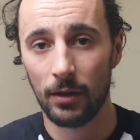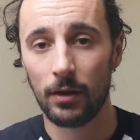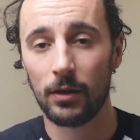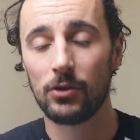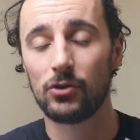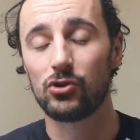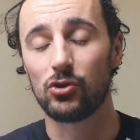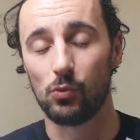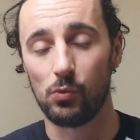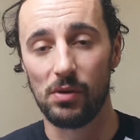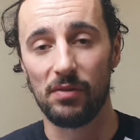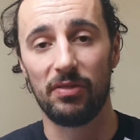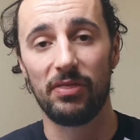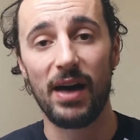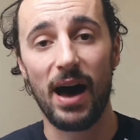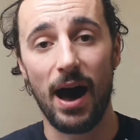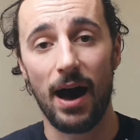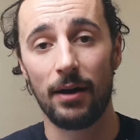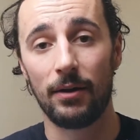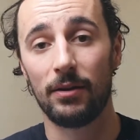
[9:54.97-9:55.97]
So with
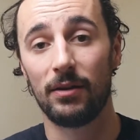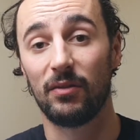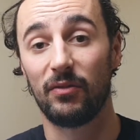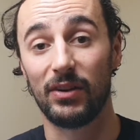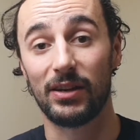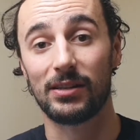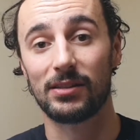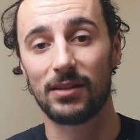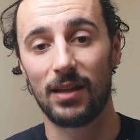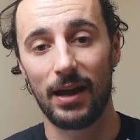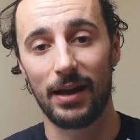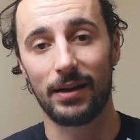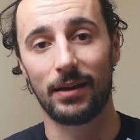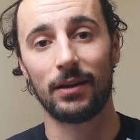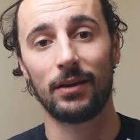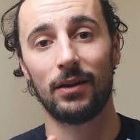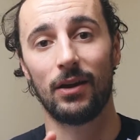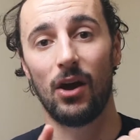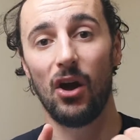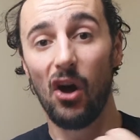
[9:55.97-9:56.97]
that, things like
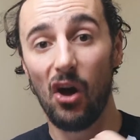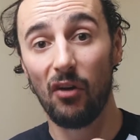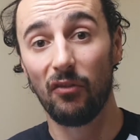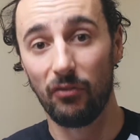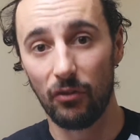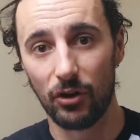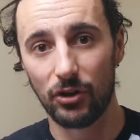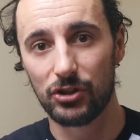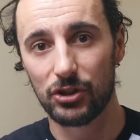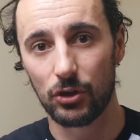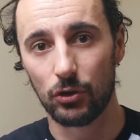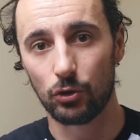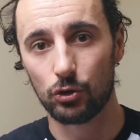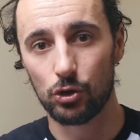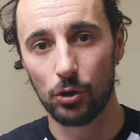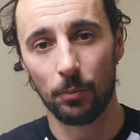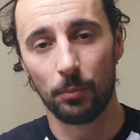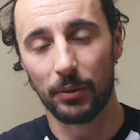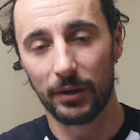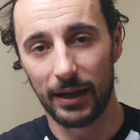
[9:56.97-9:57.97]
A vertical
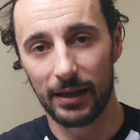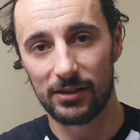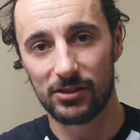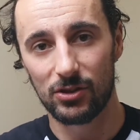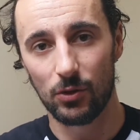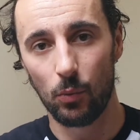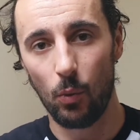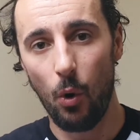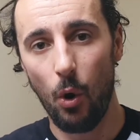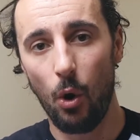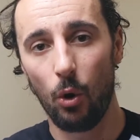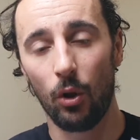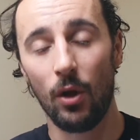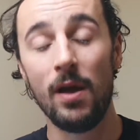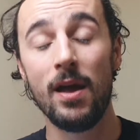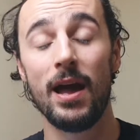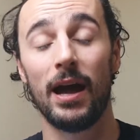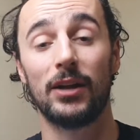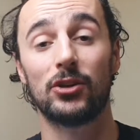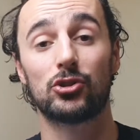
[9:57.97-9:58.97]
jump against the wall
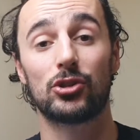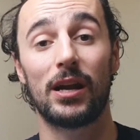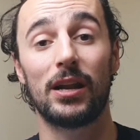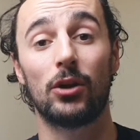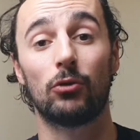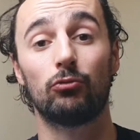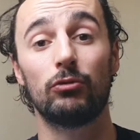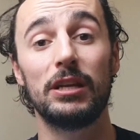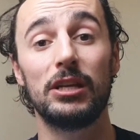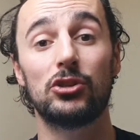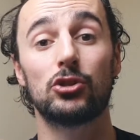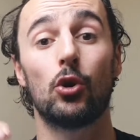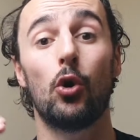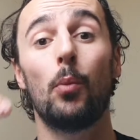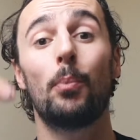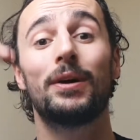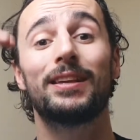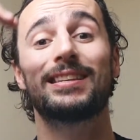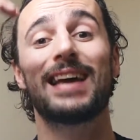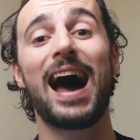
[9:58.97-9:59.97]
and trying to reach up
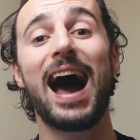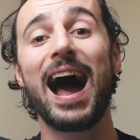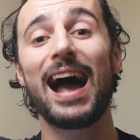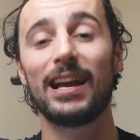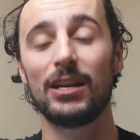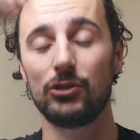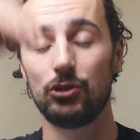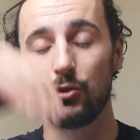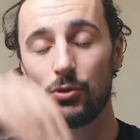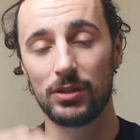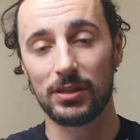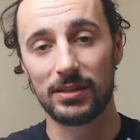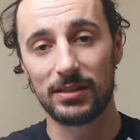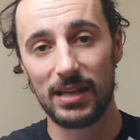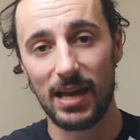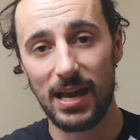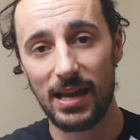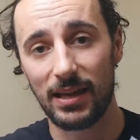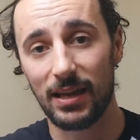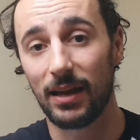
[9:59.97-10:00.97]
as high as you can
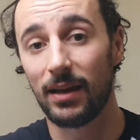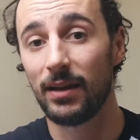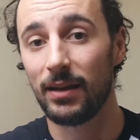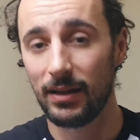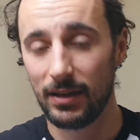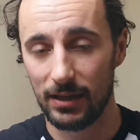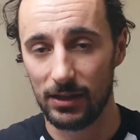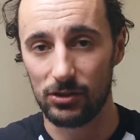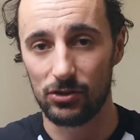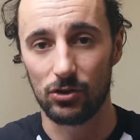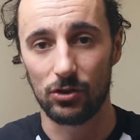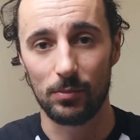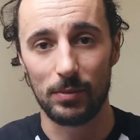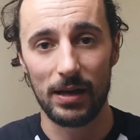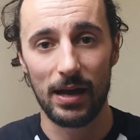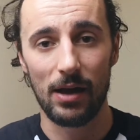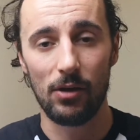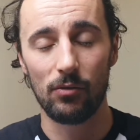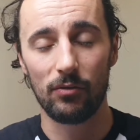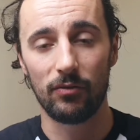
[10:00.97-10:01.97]
take it is going to be
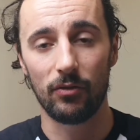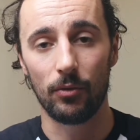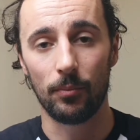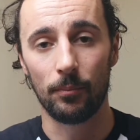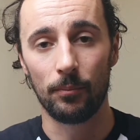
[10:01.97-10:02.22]
helpful.